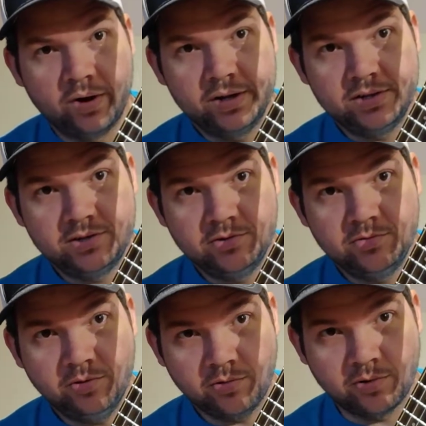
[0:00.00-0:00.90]
1,
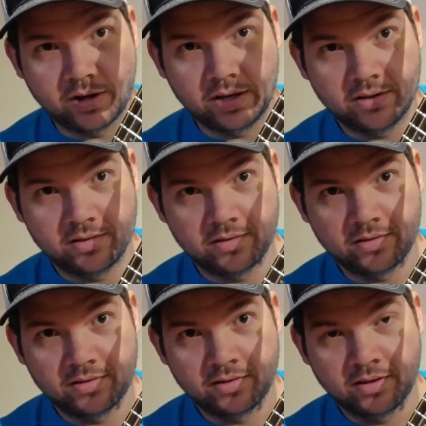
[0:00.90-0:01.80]
2, 3.
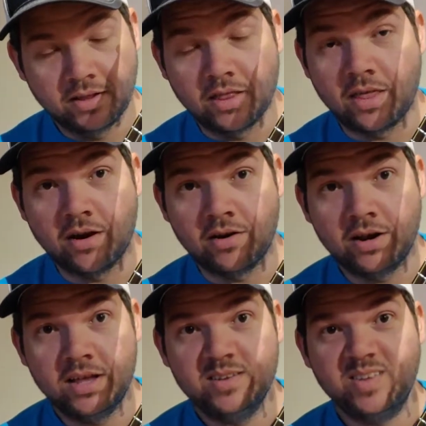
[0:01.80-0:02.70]

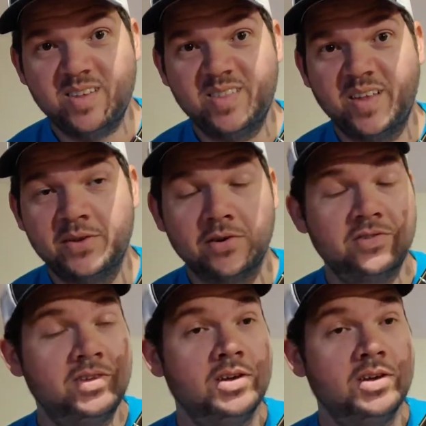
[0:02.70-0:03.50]
There it is. That's our